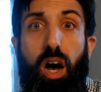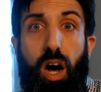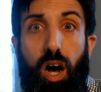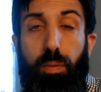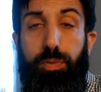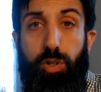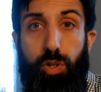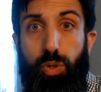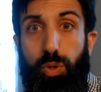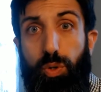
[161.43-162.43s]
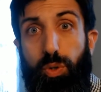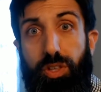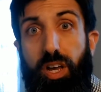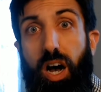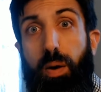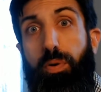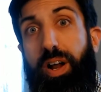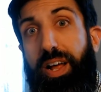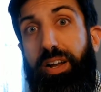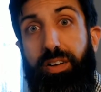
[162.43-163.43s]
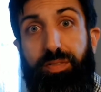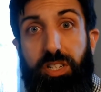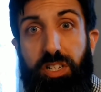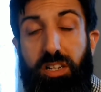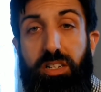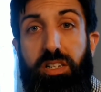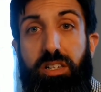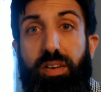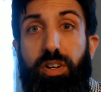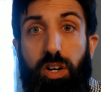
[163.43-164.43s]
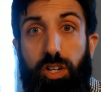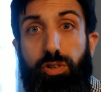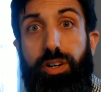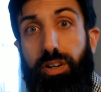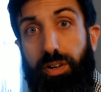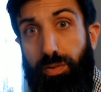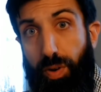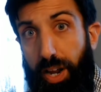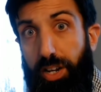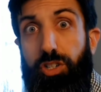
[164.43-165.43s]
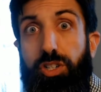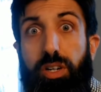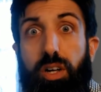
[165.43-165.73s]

up to the upper end of the 6,700 range.